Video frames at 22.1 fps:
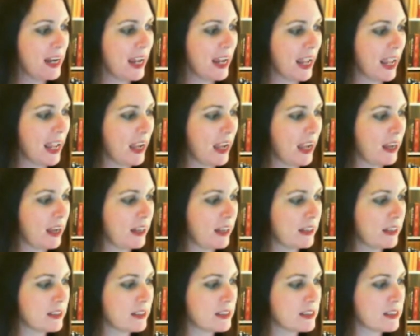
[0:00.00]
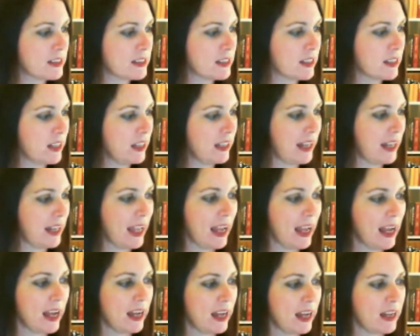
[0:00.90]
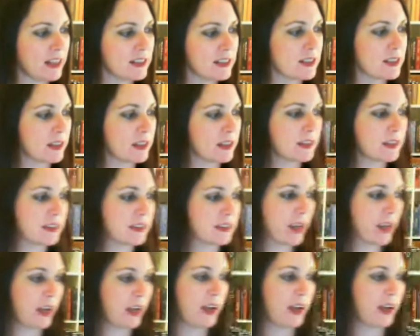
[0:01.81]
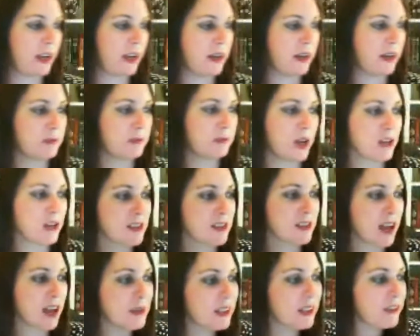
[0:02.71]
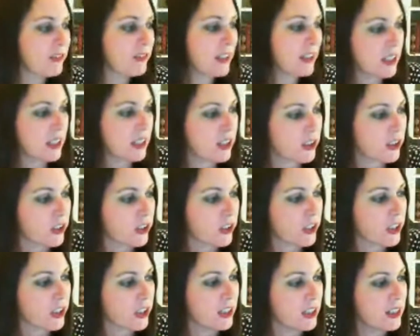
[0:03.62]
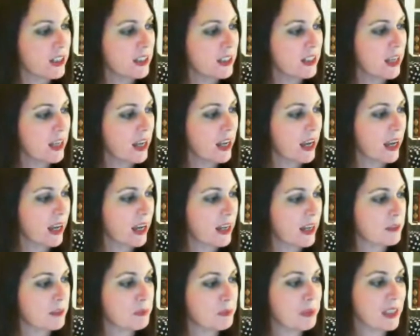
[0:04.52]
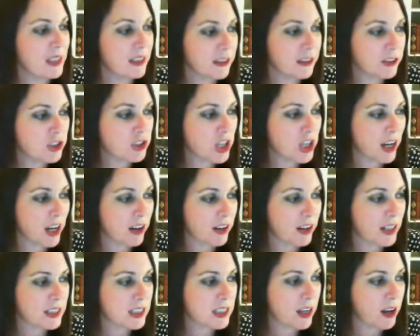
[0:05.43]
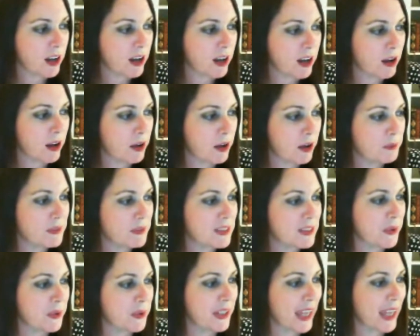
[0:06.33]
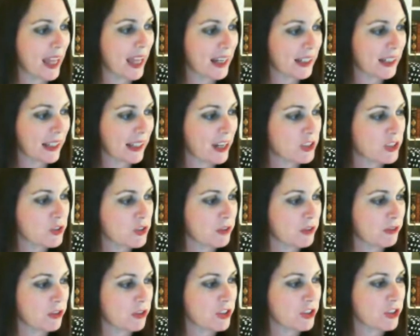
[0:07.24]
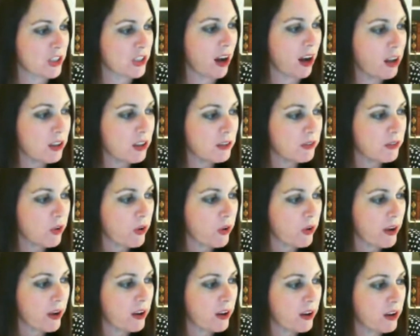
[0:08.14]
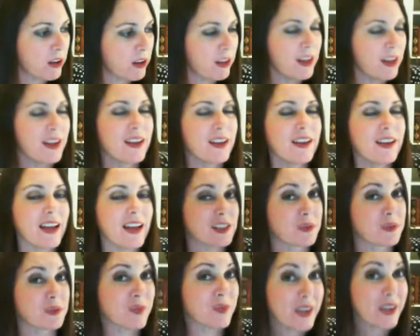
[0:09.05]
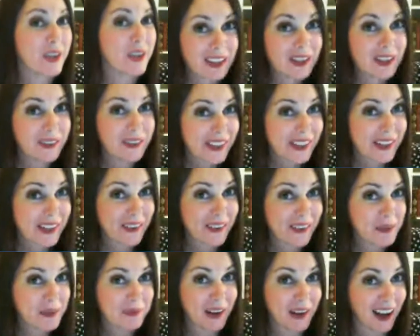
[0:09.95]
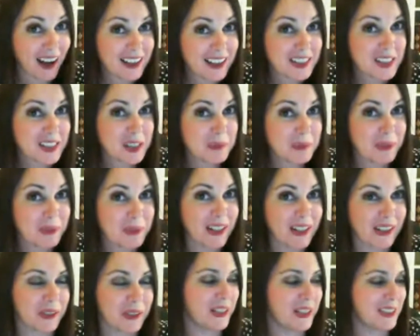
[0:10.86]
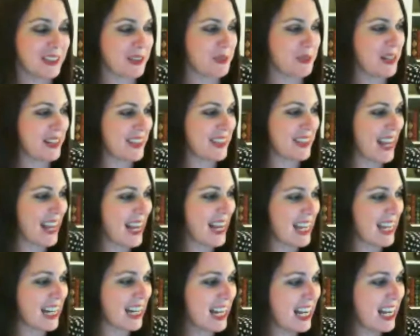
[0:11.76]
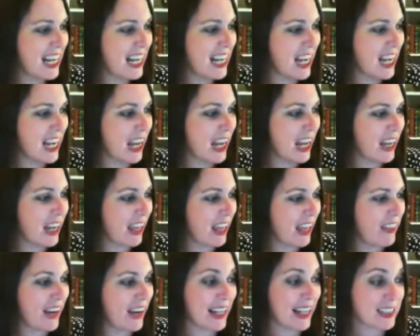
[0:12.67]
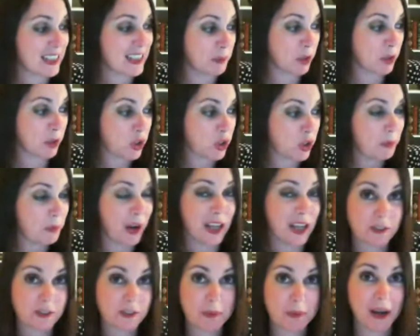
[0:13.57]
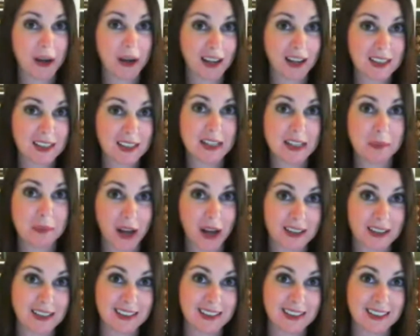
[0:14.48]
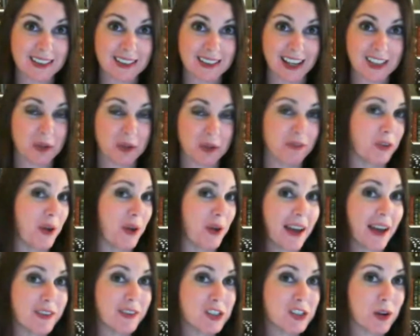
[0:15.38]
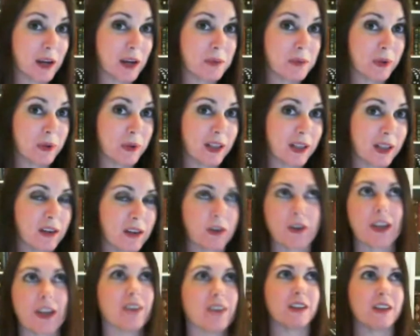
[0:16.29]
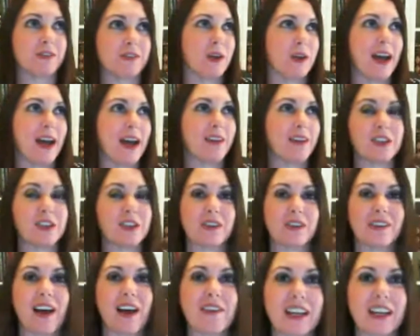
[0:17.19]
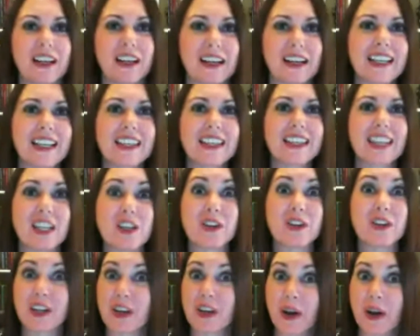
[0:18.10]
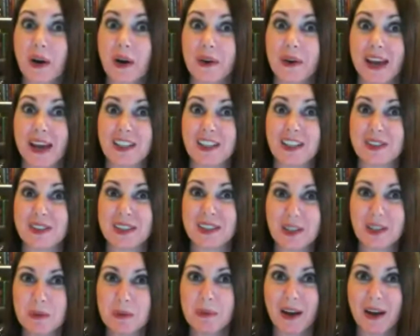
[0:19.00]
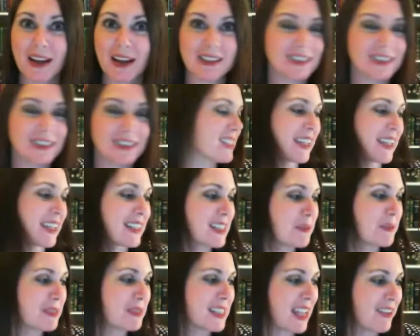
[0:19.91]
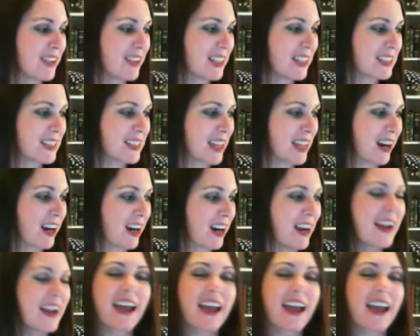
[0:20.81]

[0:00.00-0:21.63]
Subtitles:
And it has balsamic vinegar, peeled cherry toms, organic extra virgin olive oil, has a really great pasta book. Who doesn't want that? And then it has some coupons for pasta and pasta sauce. So if you haven't tried Barilla, or even if you have and you love it, then you can go and use the coupons to get some savings there.